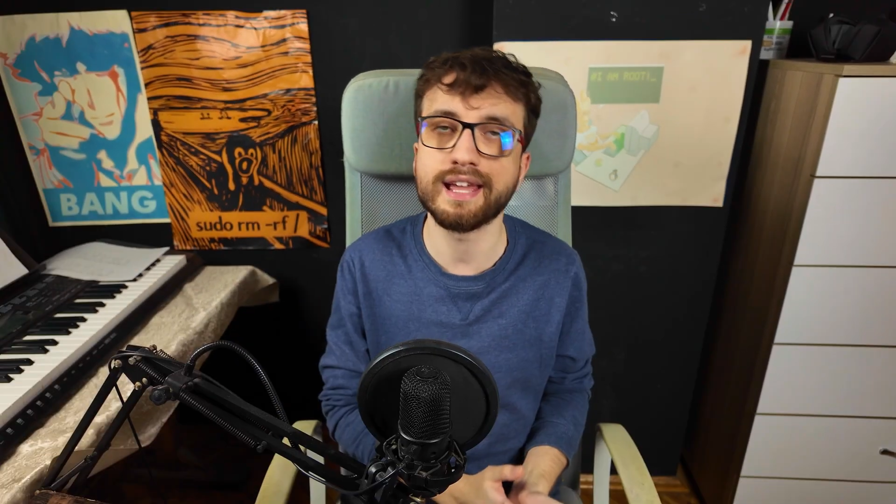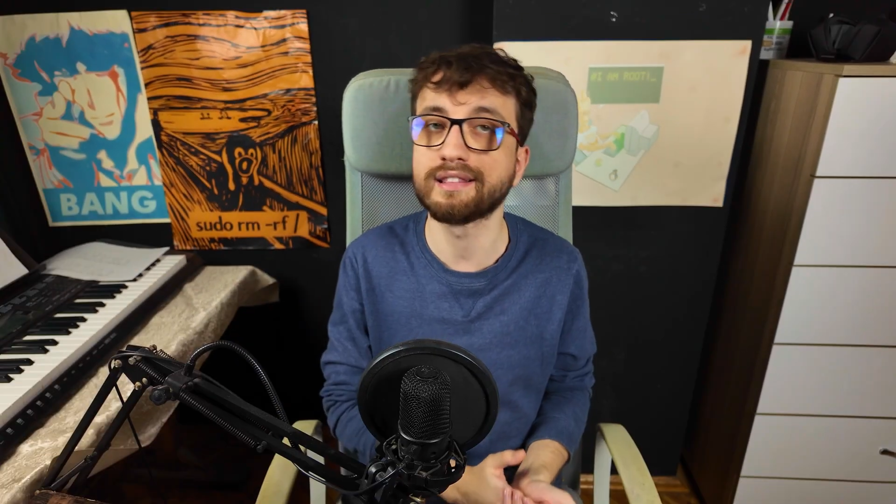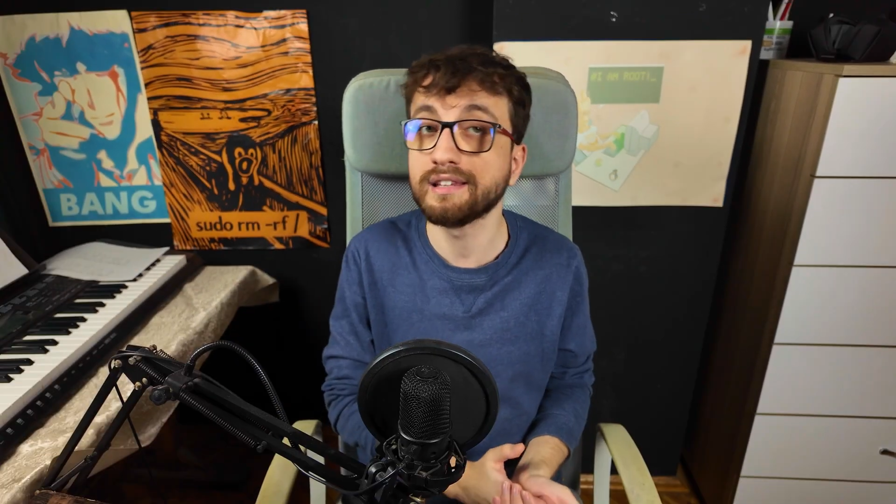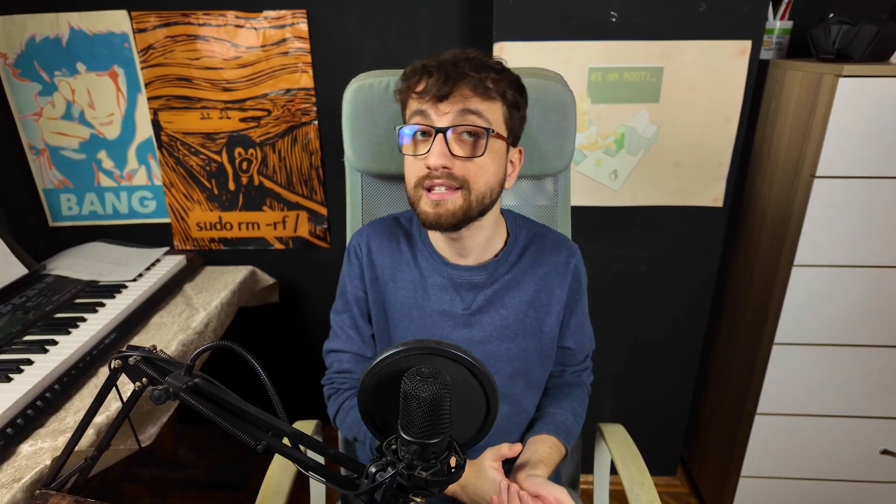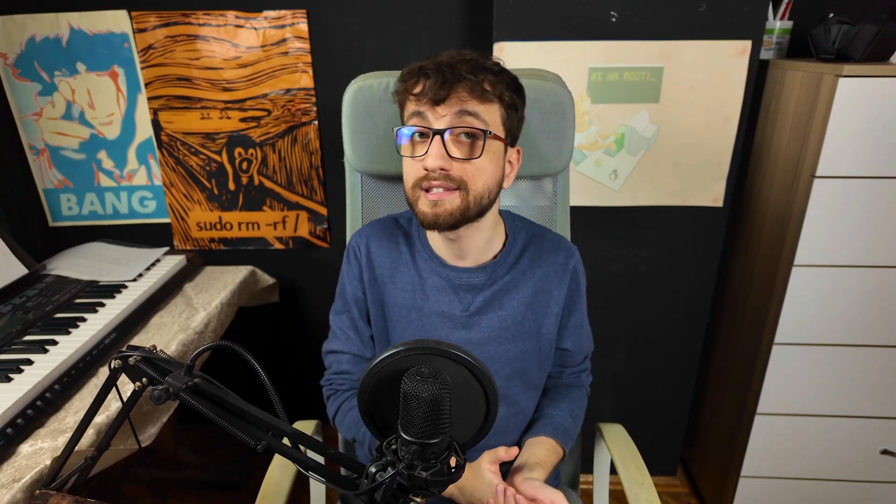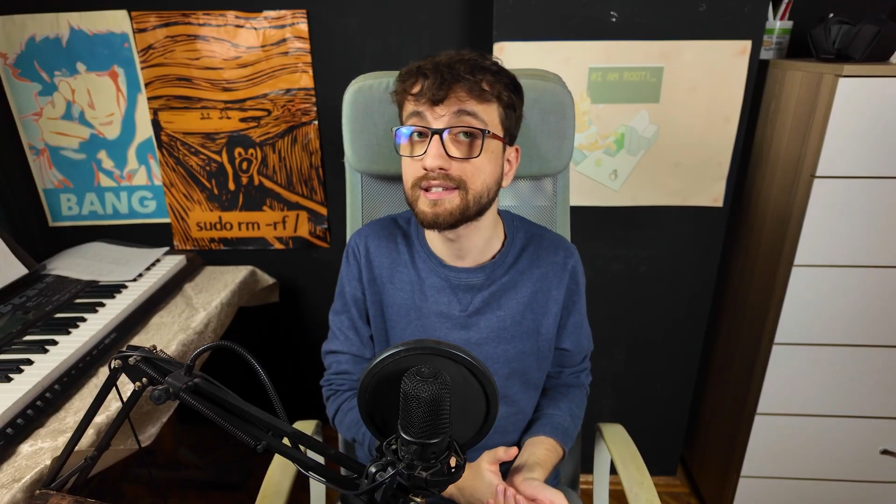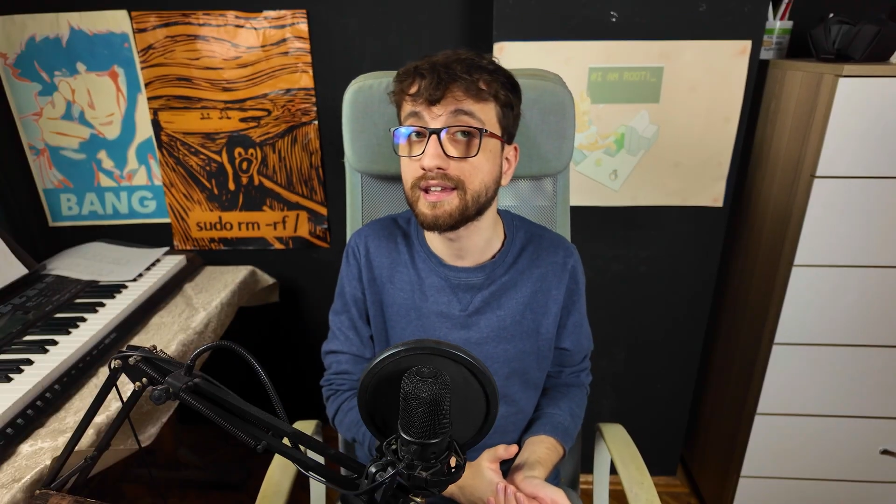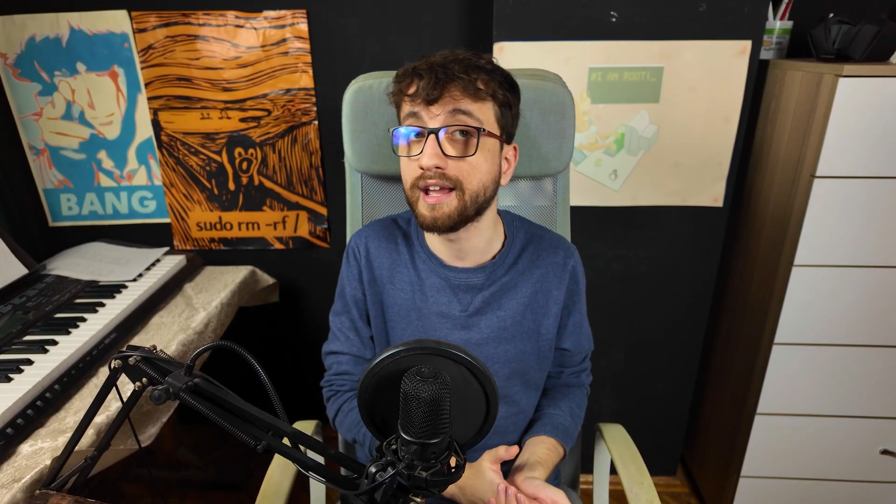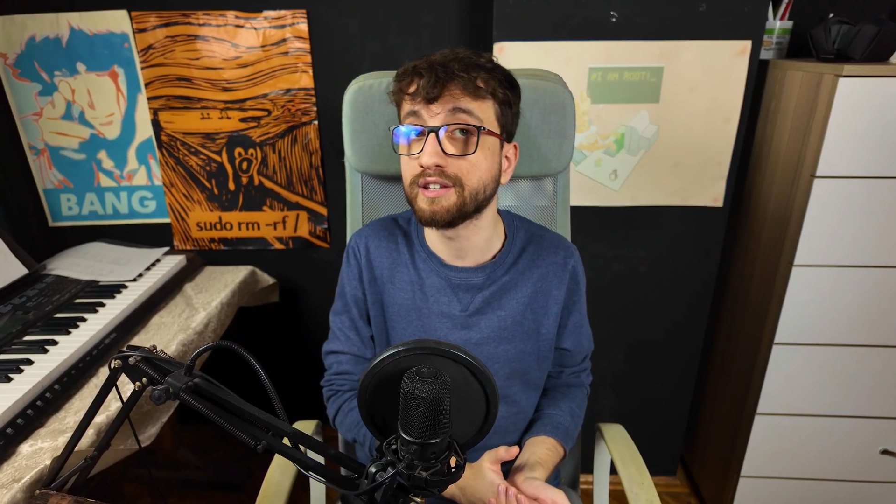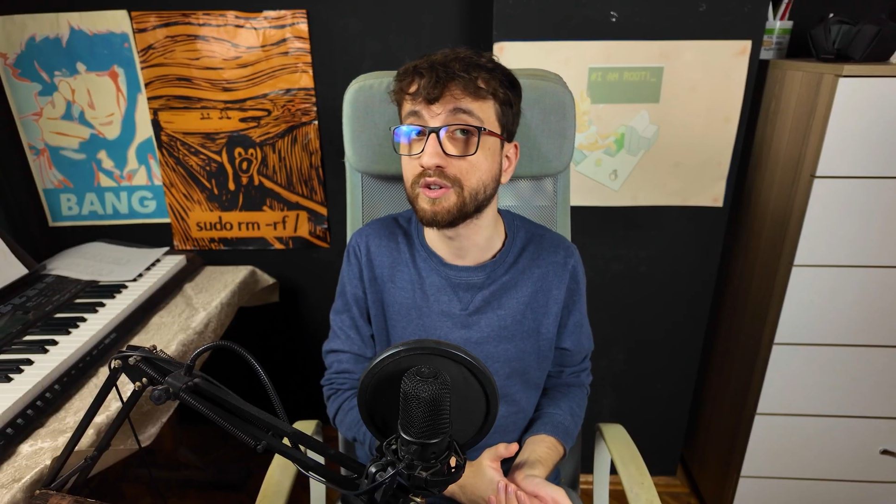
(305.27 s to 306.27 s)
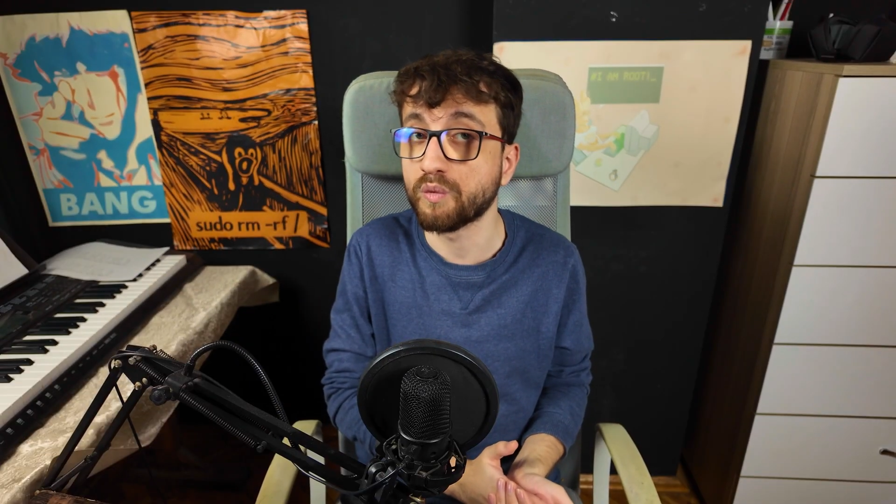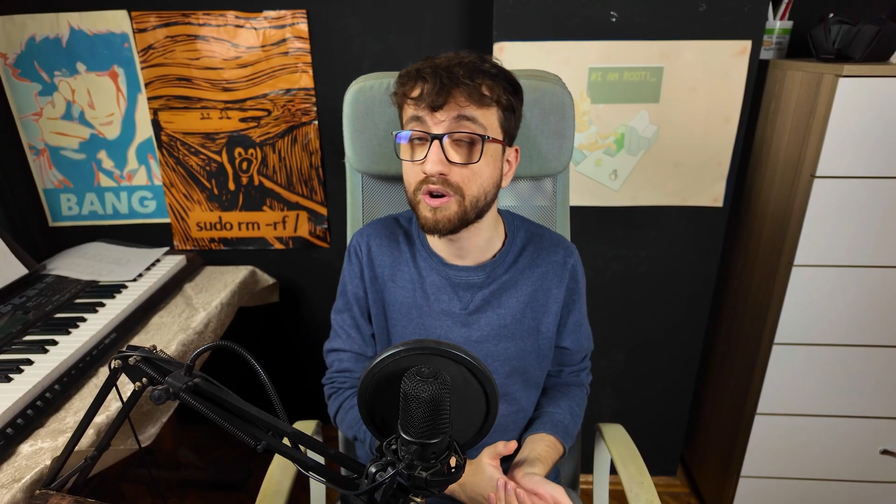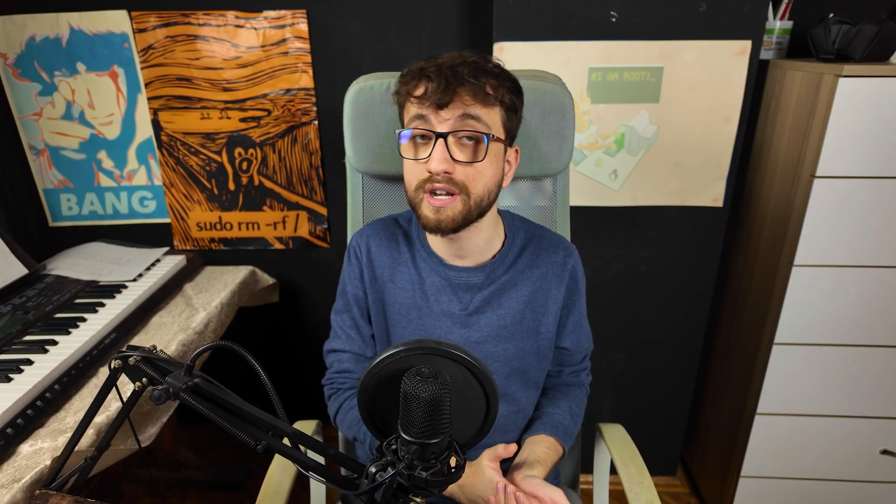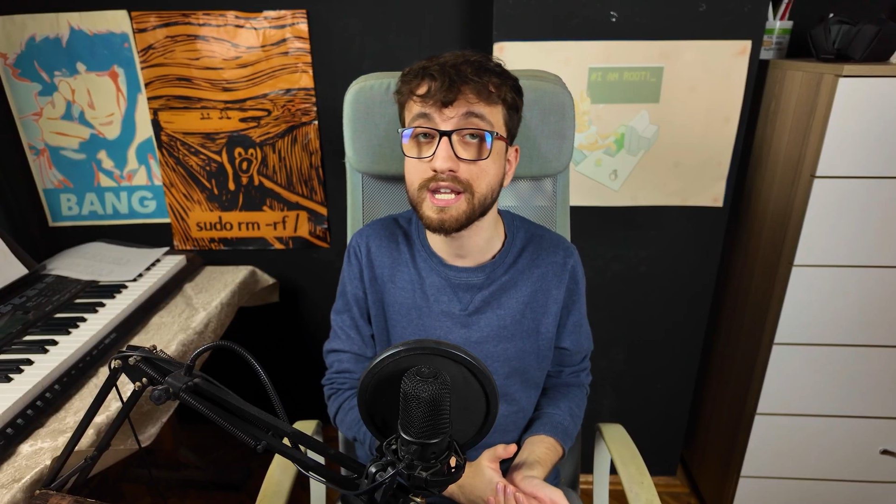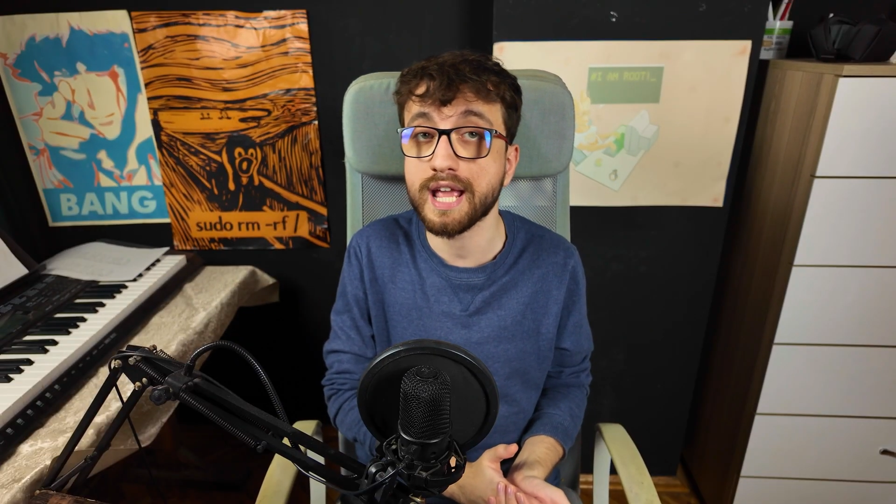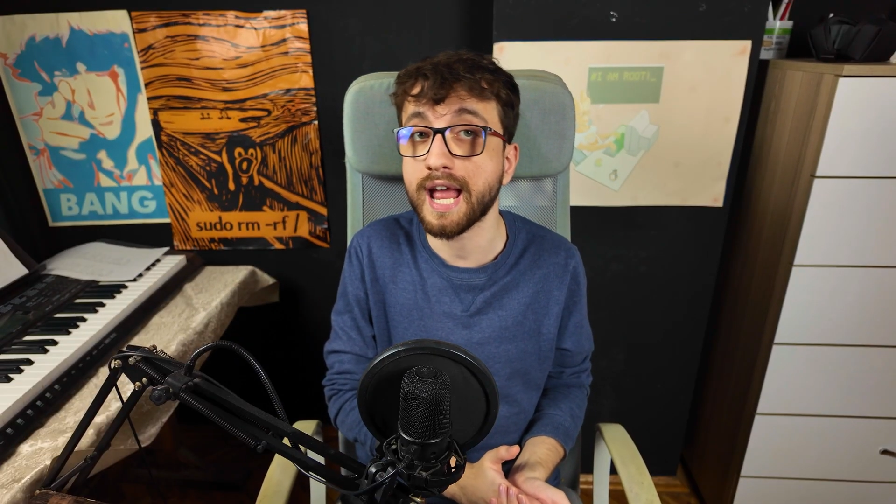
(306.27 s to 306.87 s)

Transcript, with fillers: at least adds a warning